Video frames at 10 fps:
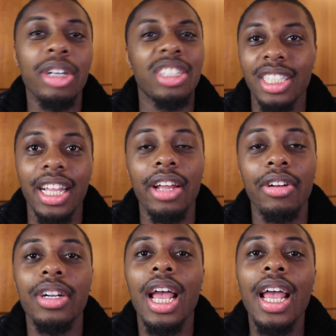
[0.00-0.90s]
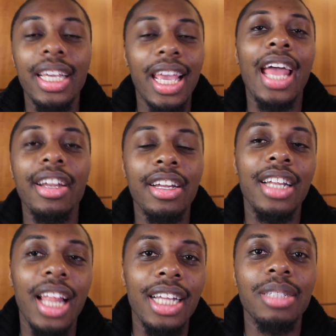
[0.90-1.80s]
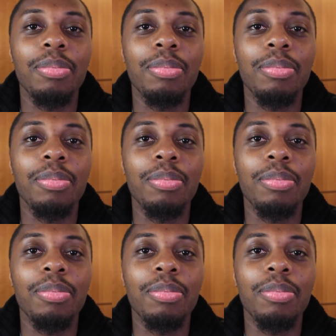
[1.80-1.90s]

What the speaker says: It's a standard Canon lens,